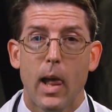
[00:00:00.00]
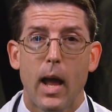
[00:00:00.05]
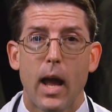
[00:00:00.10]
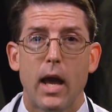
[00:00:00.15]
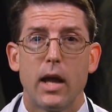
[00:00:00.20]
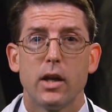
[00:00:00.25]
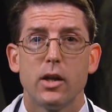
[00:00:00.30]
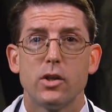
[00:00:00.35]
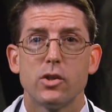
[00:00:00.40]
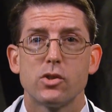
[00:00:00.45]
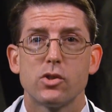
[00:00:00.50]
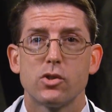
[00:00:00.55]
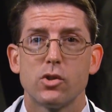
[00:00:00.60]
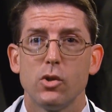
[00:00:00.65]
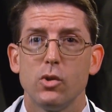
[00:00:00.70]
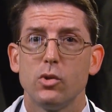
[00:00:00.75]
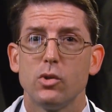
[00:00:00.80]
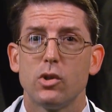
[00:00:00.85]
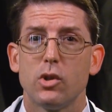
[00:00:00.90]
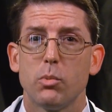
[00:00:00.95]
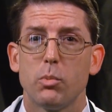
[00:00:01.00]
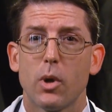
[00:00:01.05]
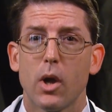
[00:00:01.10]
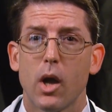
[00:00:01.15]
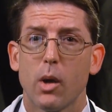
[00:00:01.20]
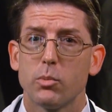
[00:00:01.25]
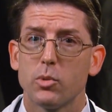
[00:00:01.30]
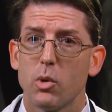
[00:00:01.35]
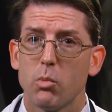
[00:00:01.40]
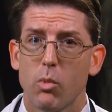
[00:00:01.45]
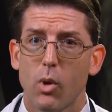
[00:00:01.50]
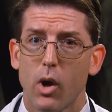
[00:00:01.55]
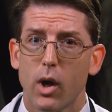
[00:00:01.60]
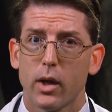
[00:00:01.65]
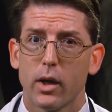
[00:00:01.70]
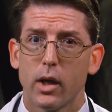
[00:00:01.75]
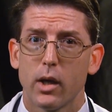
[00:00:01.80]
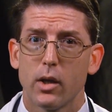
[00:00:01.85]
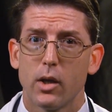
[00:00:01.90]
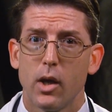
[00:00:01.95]
and it is soon to come to
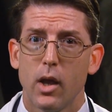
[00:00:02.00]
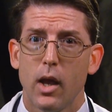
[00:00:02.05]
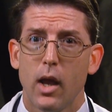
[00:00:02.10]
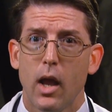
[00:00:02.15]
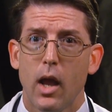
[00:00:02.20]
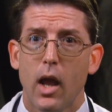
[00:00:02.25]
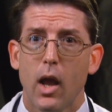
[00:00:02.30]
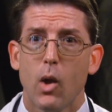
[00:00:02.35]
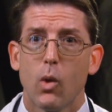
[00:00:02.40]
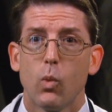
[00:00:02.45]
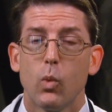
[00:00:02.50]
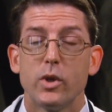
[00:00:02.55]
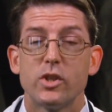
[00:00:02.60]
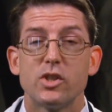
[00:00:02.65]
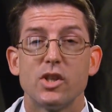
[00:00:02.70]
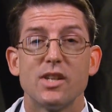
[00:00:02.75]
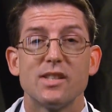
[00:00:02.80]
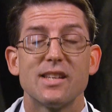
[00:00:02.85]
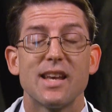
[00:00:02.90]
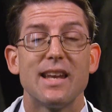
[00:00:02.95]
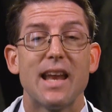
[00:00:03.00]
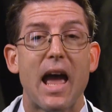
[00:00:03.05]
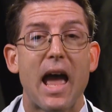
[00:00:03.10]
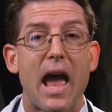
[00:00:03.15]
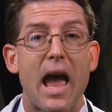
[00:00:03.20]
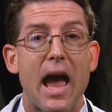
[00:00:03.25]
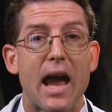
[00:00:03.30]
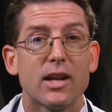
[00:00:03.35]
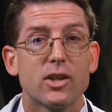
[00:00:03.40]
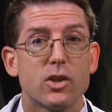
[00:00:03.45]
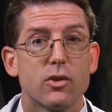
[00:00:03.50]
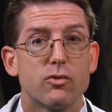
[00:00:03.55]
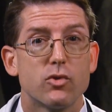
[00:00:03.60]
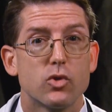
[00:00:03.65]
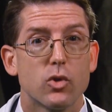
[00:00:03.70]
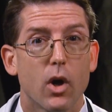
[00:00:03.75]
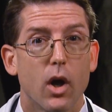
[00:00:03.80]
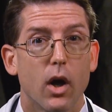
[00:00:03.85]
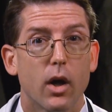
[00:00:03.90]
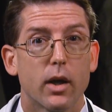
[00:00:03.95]
market, which is an active
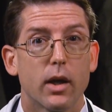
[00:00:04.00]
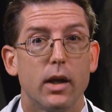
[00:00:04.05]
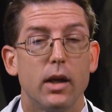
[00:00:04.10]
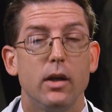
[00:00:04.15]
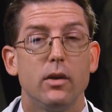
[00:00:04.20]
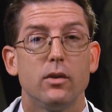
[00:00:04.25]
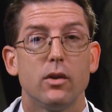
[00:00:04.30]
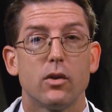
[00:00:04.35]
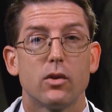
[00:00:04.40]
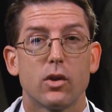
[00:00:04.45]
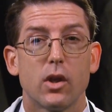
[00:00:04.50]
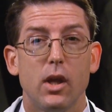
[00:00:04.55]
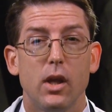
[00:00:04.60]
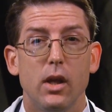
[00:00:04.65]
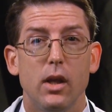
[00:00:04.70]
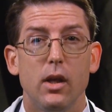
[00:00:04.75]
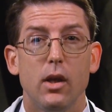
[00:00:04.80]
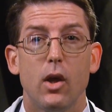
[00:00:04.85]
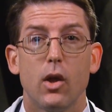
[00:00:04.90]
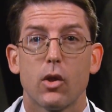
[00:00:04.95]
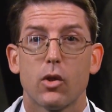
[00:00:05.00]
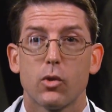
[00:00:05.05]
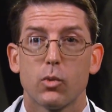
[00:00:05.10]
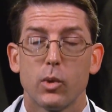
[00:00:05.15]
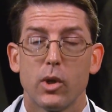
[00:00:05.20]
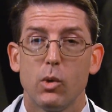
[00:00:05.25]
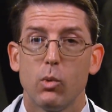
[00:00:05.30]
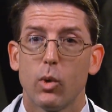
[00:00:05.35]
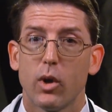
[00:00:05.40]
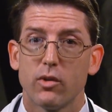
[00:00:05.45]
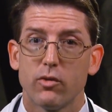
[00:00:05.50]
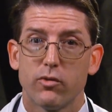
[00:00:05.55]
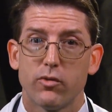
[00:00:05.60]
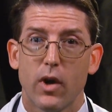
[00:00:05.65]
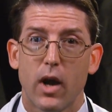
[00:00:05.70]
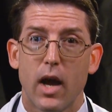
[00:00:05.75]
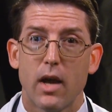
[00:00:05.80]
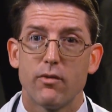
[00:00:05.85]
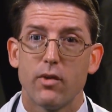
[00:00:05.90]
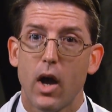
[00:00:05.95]
drug in the
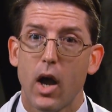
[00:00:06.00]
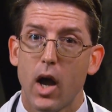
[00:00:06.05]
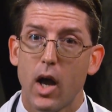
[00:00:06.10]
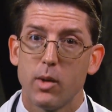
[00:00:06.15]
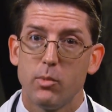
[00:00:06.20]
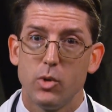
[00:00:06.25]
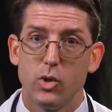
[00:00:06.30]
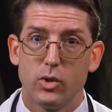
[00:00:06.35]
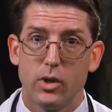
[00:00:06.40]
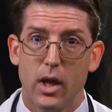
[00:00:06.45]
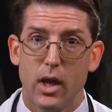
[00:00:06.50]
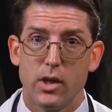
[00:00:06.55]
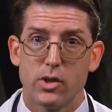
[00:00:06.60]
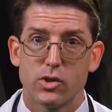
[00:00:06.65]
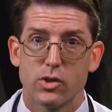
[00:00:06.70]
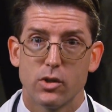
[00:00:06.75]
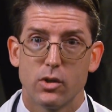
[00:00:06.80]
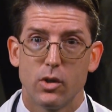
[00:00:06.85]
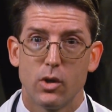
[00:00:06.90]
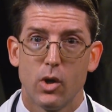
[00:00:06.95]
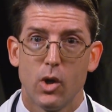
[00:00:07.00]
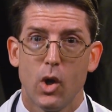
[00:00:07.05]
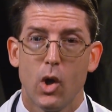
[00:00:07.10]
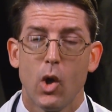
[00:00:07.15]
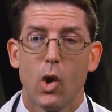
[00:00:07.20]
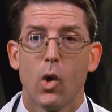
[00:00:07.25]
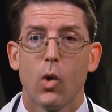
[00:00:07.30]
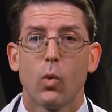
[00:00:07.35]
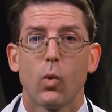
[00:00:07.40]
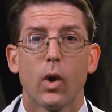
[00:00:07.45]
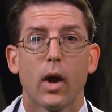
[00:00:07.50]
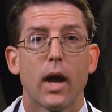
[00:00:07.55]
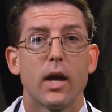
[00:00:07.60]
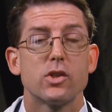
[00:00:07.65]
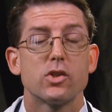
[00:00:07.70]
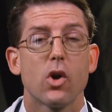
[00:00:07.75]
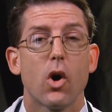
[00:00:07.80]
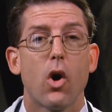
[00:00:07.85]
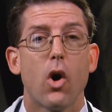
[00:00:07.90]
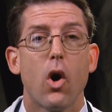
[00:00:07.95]
T315I mutation,
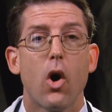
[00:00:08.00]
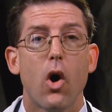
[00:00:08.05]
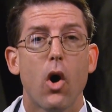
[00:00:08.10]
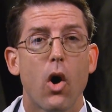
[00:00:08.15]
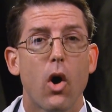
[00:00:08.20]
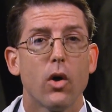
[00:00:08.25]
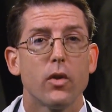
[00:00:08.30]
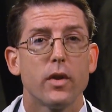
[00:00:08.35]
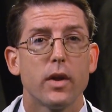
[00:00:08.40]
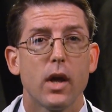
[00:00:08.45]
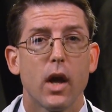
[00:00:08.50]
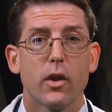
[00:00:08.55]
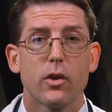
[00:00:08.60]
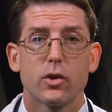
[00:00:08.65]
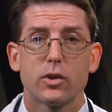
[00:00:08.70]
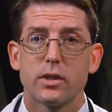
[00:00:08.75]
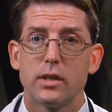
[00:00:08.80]
whereas all the other